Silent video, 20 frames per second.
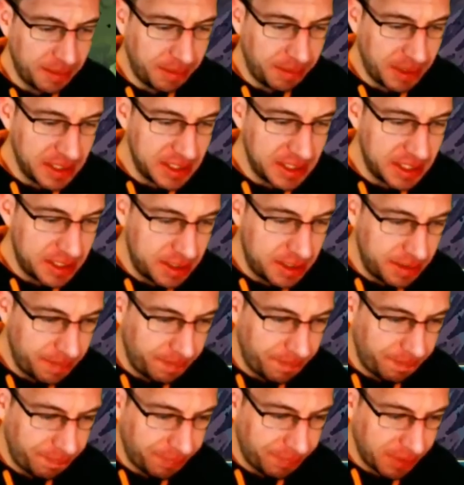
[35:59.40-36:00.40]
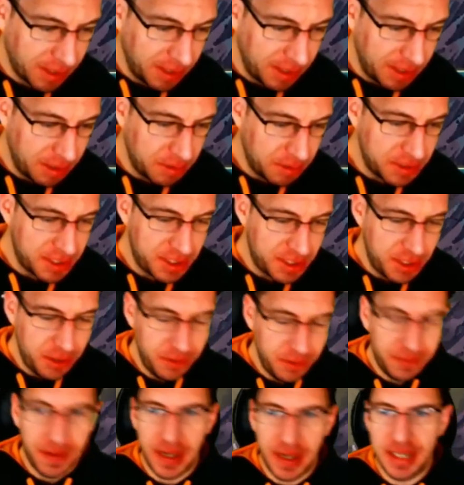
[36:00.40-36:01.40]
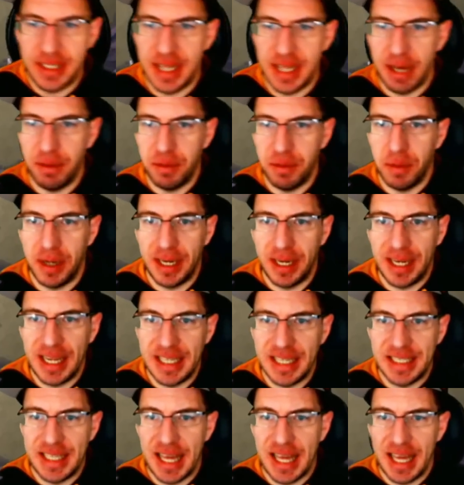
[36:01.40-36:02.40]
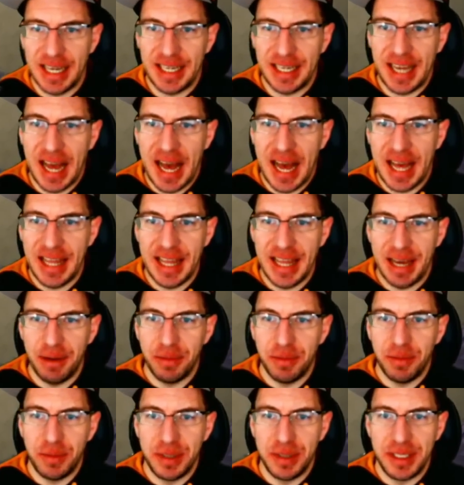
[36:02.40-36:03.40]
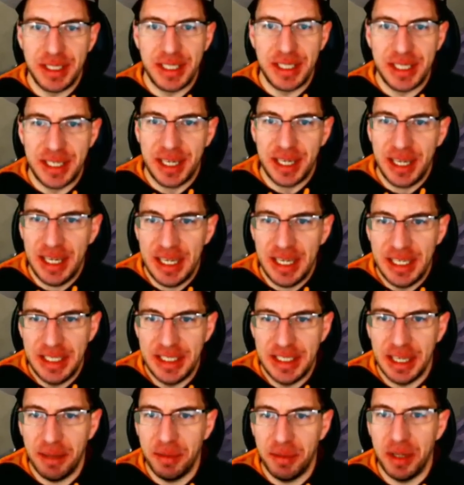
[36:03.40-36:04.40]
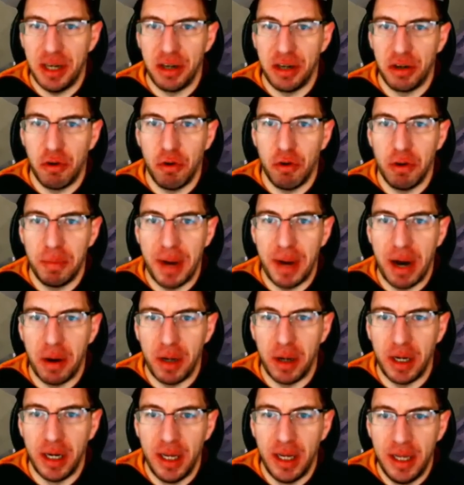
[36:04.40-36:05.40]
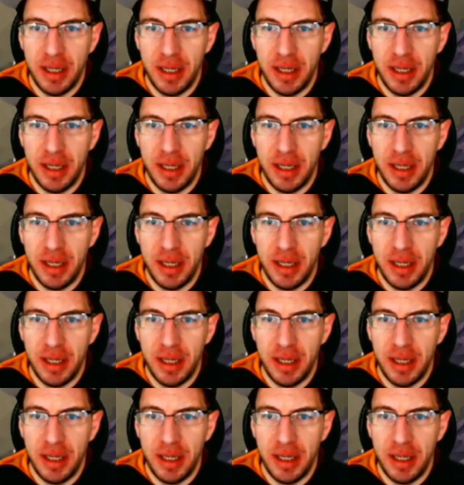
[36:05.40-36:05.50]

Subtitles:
because there was 2 fights that we won against that guy that was double our core power.